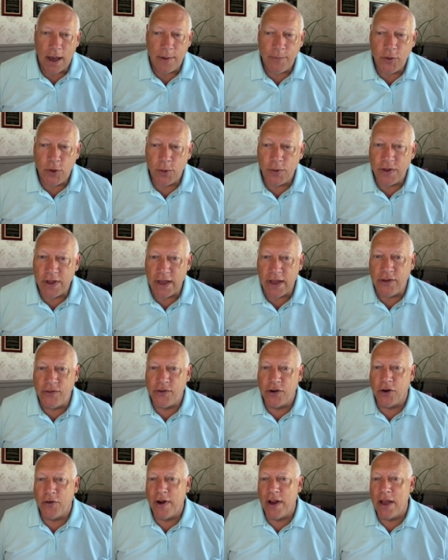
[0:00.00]
I'm doing the
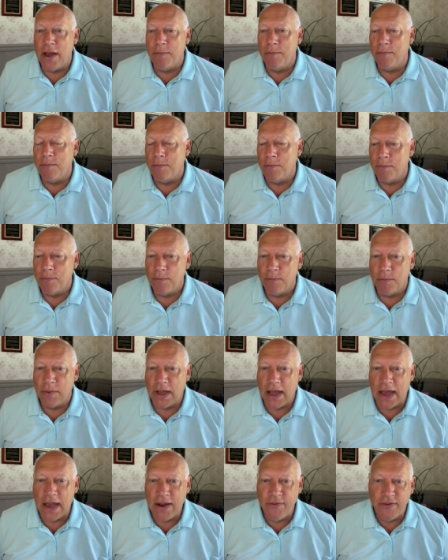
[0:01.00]
Instagram
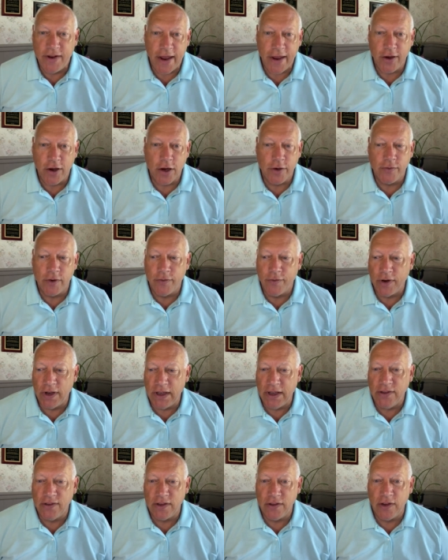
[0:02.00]
live takeover
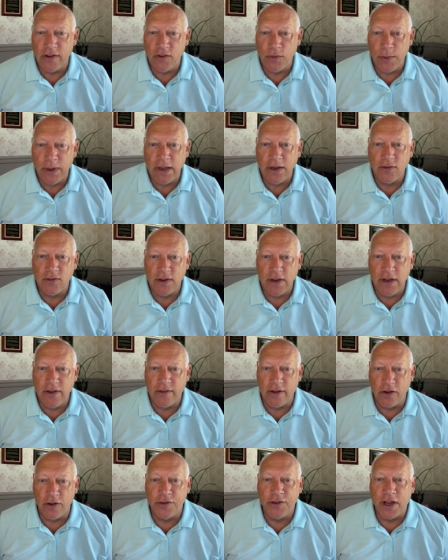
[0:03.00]
for Lisa this week. She
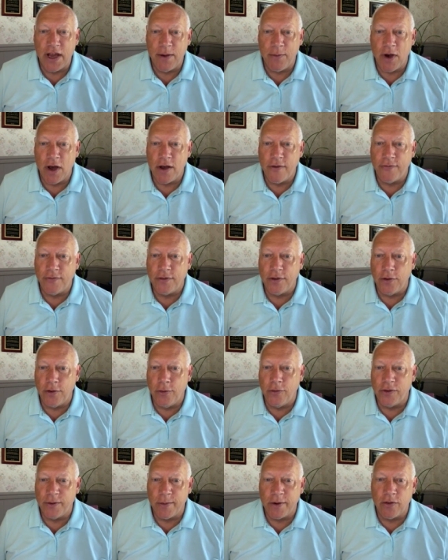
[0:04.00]
needs a little time off to
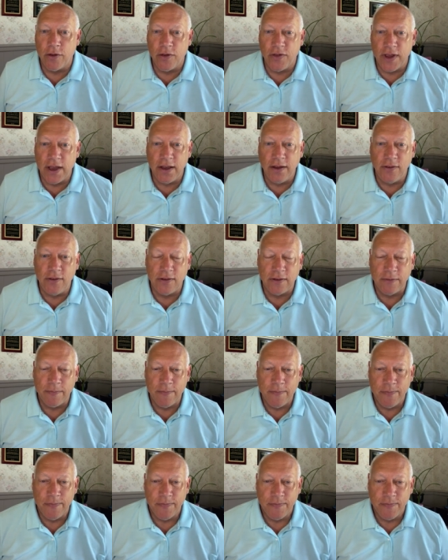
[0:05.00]
do some other things.